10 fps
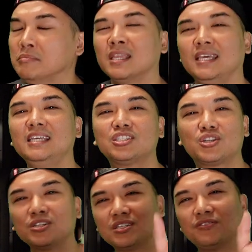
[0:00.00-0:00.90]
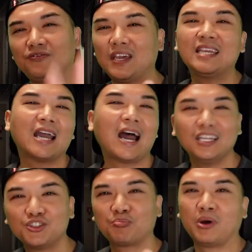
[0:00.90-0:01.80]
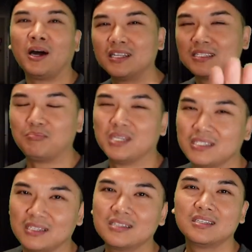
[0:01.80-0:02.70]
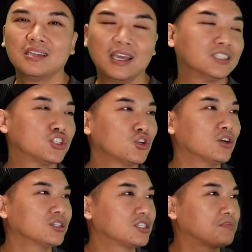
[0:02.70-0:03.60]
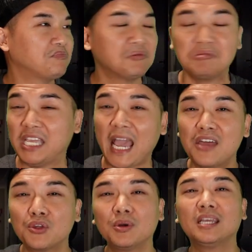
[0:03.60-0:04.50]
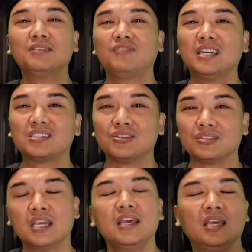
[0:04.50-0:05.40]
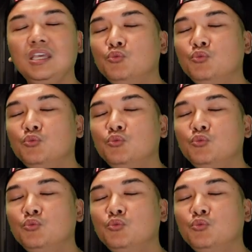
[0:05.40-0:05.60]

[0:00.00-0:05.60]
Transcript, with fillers: he starts a fake hydroponics business and starts gathering investors. He